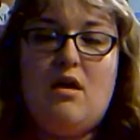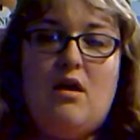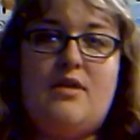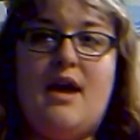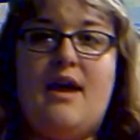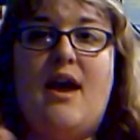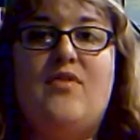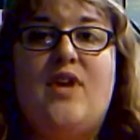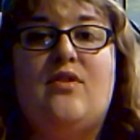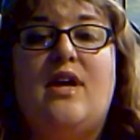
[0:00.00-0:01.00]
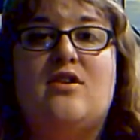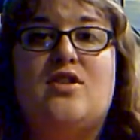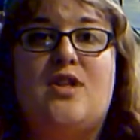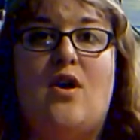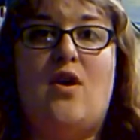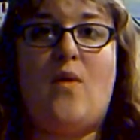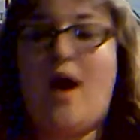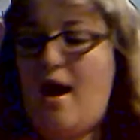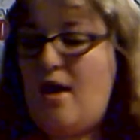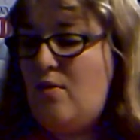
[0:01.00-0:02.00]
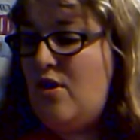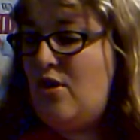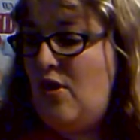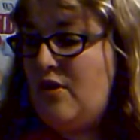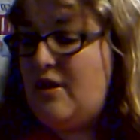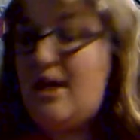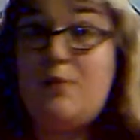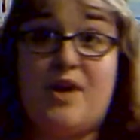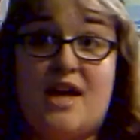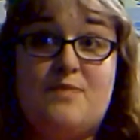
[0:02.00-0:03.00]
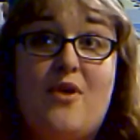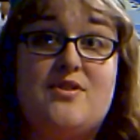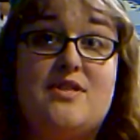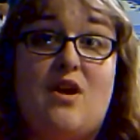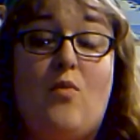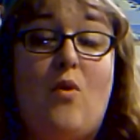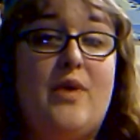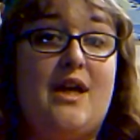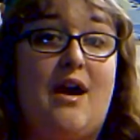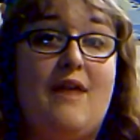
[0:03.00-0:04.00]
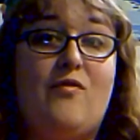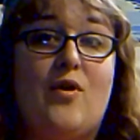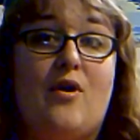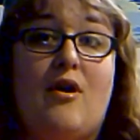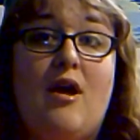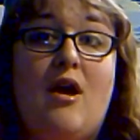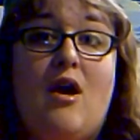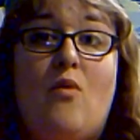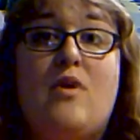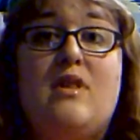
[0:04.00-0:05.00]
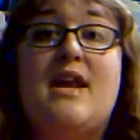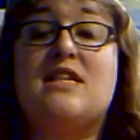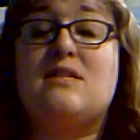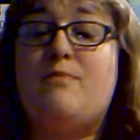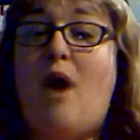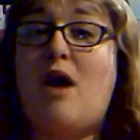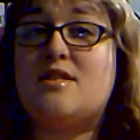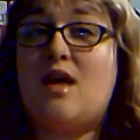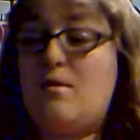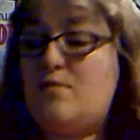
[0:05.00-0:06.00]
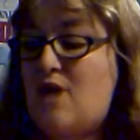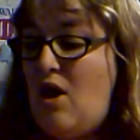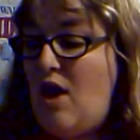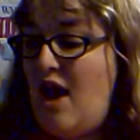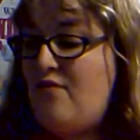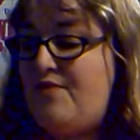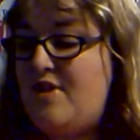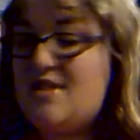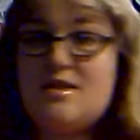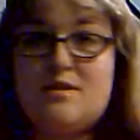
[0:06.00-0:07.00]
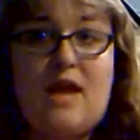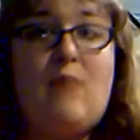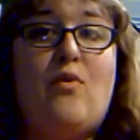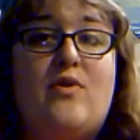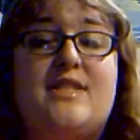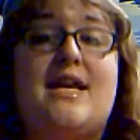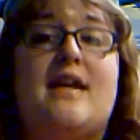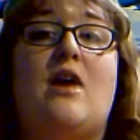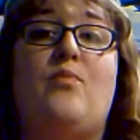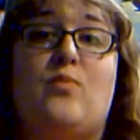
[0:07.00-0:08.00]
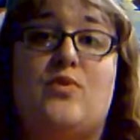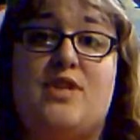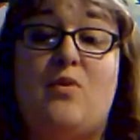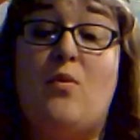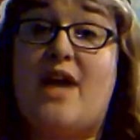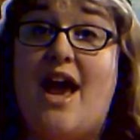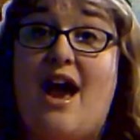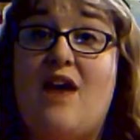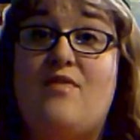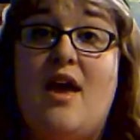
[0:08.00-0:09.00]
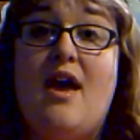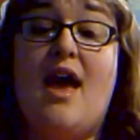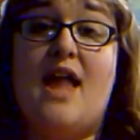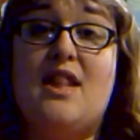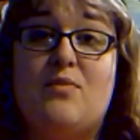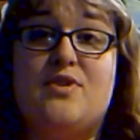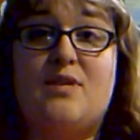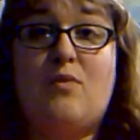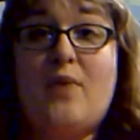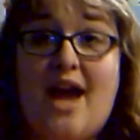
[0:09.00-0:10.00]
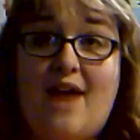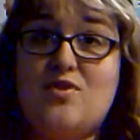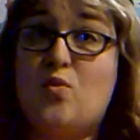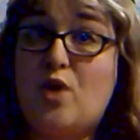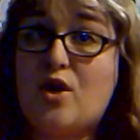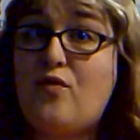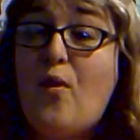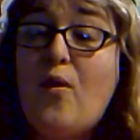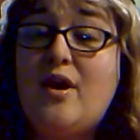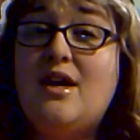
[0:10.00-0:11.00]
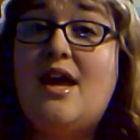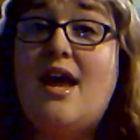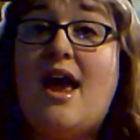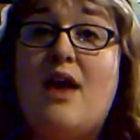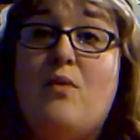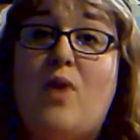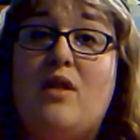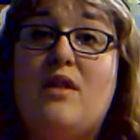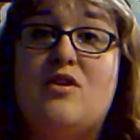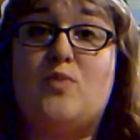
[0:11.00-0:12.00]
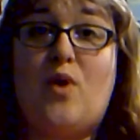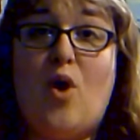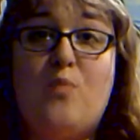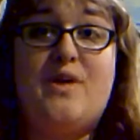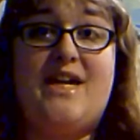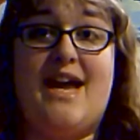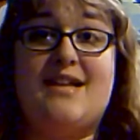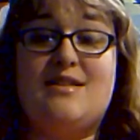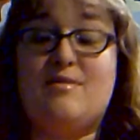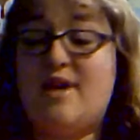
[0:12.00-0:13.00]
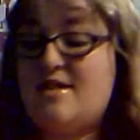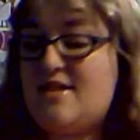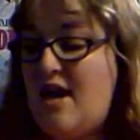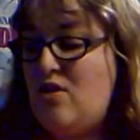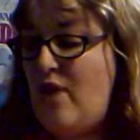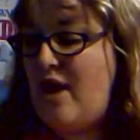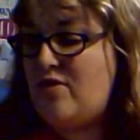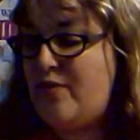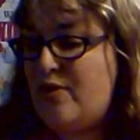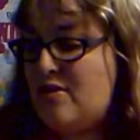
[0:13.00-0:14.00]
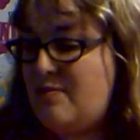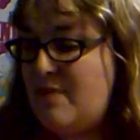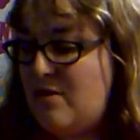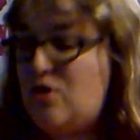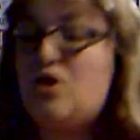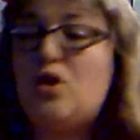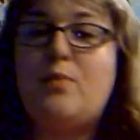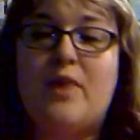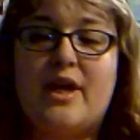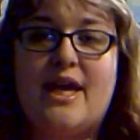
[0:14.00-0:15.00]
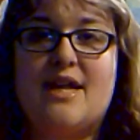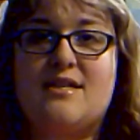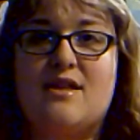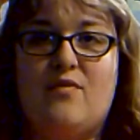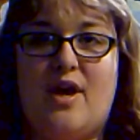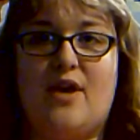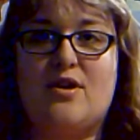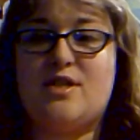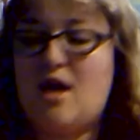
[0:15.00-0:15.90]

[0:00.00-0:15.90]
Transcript: that have the other letters. So I will keep you guys posted on what we got for when the next box comes. I'll have this game board set up and we'll see what we have. And then we'll see what we have to work for and what letters we hope we get. Because I knew I had duplicates, but duplicates of letters.